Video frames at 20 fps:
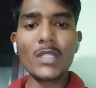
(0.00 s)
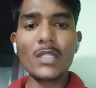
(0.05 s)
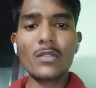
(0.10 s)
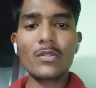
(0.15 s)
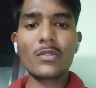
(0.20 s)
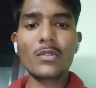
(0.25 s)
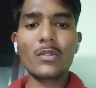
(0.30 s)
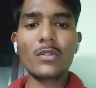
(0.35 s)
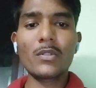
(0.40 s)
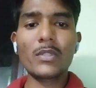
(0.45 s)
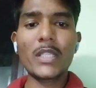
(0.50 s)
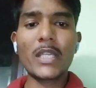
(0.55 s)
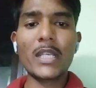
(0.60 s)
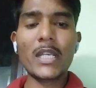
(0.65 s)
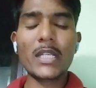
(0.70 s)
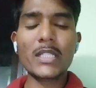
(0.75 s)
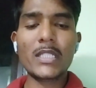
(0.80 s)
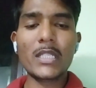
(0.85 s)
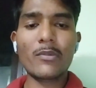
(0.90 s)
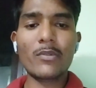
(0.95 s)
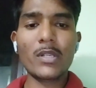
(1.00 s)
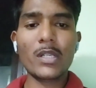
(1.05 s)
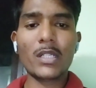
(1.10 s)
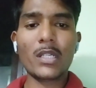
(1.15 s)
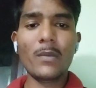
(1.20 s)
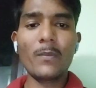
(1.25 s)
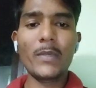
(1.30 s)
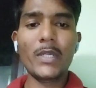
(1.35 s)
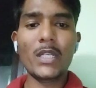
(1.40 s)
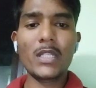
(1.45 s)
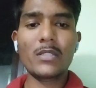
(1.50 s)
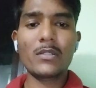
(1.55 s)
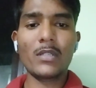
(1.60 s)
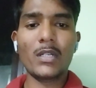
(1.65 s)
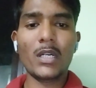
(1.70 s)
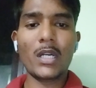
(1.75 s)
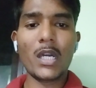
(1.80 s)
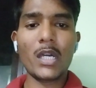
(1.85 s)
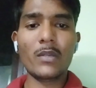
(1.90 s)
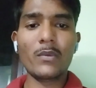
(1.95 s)
So there are several committees
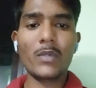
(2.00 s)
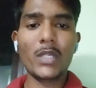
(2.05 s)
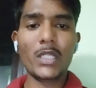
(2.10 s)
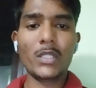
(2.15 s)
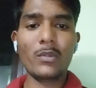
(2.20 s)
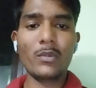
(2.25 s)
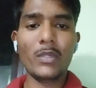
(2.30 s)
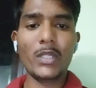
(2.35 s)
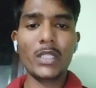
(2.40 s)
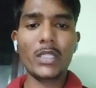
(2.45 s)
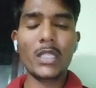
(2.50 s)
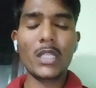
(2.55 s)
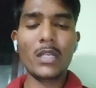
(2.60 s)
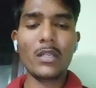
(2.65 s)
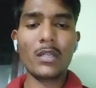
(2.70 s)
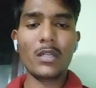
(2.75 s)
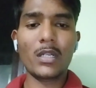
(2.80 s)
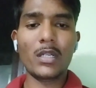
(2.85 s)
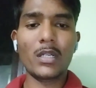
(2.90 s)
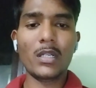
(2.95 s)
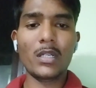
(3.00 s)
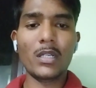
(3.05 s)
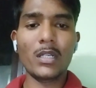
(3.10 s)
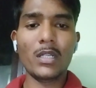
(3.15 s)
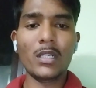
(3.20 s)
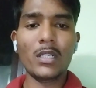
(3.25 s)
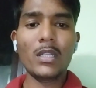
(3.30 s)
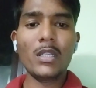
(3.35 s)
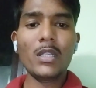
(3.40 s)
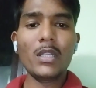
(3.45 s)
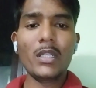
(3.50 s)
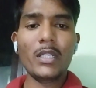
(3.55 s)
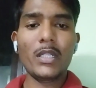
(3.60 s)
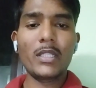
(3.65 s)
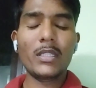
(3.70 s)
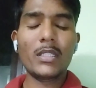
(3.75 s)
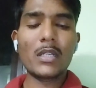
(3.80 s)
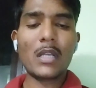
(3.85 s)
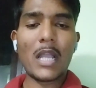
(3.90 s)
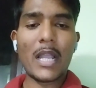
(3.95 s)
are work together in
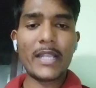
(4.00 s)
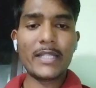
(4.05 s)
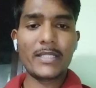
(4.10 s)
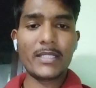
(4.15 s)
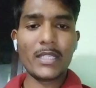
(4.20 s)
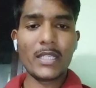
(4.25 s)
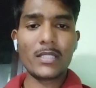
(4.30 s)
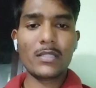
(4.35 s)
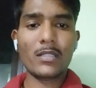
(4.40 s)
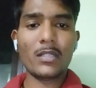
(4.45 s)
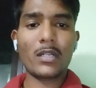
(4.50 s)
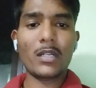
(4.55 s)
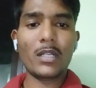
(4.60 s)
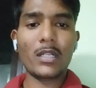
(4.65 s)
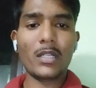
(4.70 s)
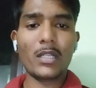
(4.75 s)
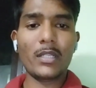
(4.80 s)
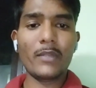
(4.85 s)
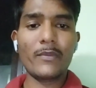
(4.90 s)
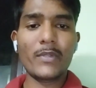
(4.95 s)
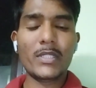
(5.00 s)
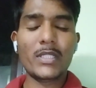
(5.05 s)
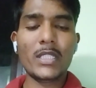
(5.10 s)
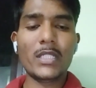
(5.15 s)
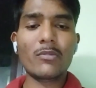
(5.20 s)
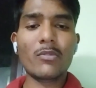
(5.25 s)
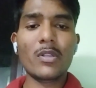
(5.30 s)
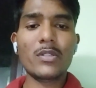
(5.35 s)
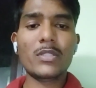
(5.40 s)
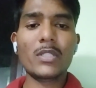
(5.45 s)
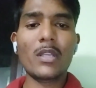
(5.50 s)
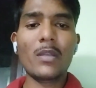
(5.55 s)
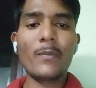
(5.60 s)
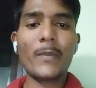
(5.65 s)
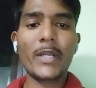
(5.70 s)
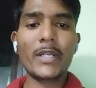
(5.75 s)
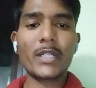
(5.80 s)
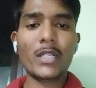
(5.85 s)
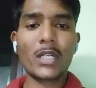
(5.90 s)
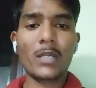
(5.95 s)
the ICS, which involves the
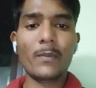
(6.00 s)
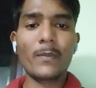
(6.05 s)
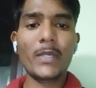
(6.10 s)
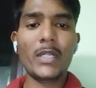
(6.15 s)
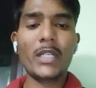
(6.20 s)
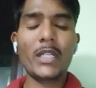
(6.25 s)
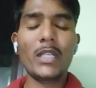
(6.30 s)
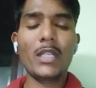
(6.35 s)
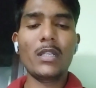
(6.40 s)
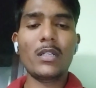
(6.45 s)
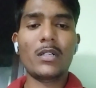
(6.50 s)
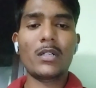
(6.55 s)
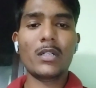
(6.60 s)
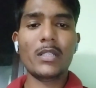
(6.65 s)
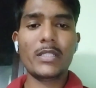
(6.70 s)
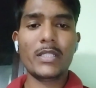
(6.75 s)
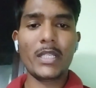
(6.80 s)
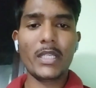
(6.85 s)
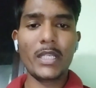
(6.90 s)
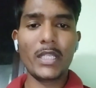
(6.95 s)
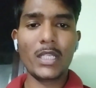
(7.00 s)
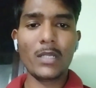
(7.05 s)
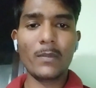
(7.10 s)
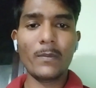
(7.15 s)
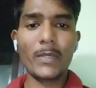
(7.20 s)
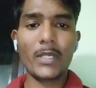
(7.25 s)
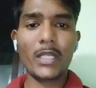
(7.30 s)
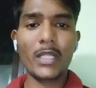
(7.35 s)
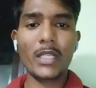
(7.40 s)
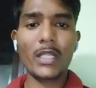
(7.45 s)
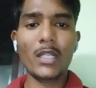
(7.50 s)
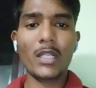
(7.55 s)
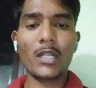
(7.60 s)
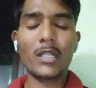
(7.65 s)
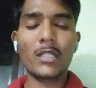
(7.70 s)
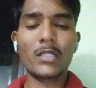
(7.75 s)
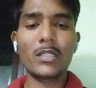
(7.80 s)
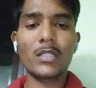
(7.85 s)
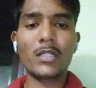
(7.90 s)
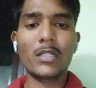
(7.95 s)
METRA committee, steering committee,
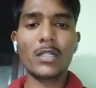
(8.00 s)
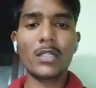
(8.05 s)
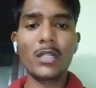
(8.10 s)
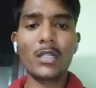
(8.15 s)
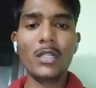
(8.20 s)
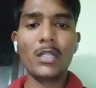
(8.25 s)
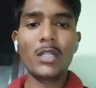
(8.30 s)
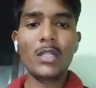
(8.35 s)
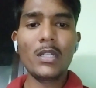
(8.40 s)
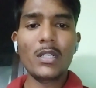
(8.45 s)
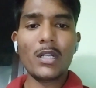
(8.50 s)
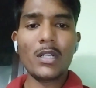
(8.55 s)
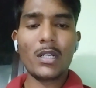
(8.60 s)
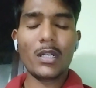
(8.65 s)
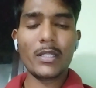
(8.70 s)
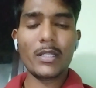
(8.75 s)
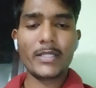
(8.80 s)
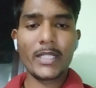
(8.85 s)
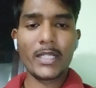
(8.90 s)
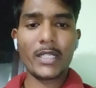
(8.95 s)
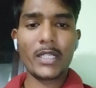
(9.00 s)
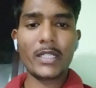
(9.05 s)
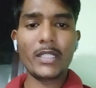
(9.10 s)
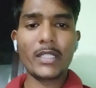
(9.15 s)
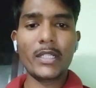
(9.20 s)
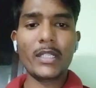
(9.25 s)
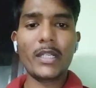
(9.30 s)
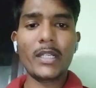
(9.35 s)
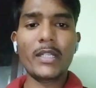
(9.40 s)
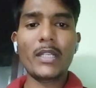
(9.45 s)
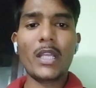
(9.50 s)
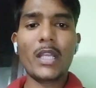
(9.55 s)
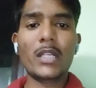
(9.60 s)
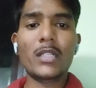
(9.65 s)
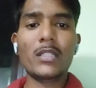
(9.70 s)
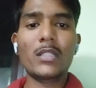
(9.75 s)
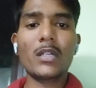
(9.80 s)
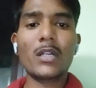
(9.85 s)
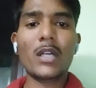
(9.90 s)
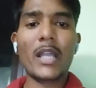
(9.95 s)
and the secretariat and
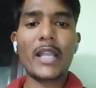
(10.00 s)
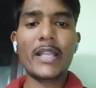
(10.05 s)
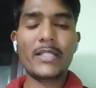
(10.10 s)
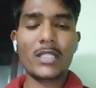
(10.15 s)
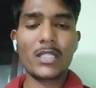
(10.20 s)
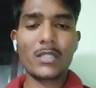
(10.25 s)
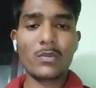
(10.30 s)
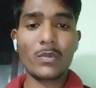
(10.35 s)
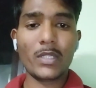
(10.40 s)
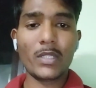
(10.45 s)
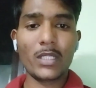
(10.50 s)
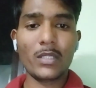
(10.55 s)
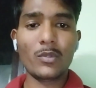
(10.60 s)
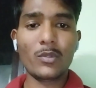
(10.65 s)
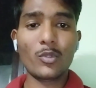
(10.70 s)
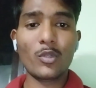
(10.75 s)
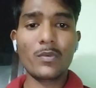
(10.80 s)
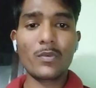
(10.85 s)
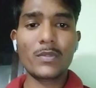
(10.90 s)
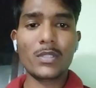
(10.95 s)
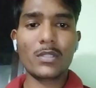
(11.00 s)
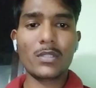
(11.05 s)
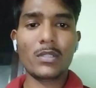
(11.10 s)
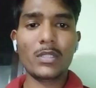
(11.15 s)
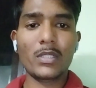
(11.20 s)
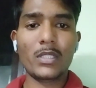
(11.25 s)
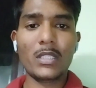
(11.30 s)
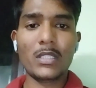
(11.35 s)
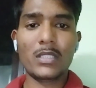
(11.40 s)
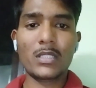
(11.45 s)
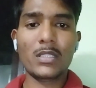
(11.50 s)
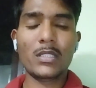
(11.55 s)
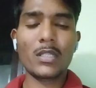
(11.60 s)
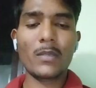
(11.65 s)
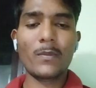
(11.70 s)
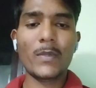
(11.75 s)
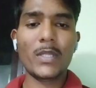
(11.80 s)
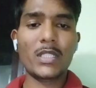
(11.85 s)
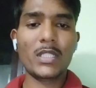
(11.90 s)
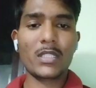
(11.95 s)
the ICS working groups. So this is the
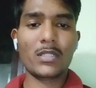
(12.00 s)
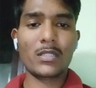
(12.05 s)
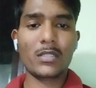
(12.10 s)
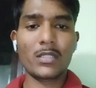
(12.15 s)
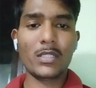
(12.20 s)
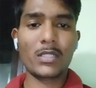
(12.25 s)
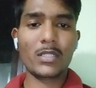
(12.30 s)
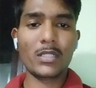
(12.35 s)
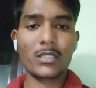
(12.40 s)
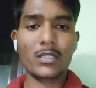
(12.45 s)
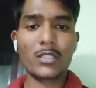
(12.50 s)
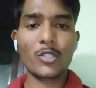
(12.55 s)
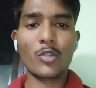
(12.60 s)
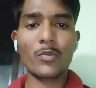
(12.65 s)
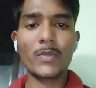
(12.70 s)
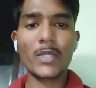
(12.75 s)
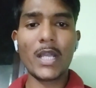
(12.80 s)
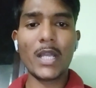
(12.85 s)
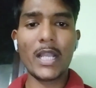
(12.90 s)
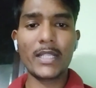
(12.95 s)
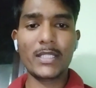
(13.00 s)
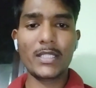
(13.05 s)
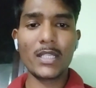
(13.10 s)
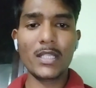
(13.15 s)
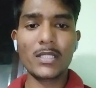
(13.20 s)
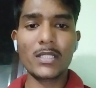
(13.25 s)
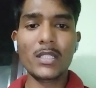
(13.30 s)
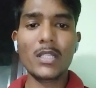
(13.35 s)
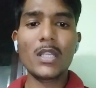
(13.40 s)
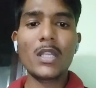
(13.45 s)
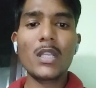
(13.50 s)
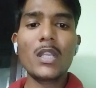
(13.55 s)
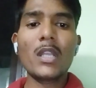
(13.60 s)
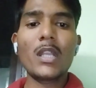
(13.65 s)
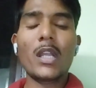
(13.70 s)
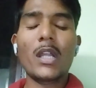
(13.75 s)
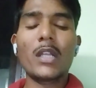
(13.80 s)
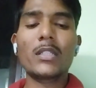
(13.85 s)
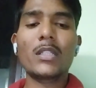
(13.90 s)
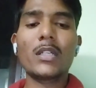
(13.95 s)
basic structure of the ICS,
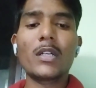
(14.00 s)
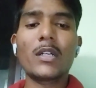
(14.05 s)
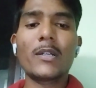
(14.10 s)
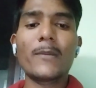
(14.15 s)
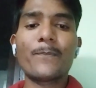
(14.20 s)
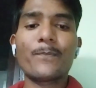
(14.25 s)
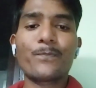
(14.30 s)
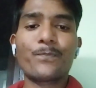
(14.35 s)
and the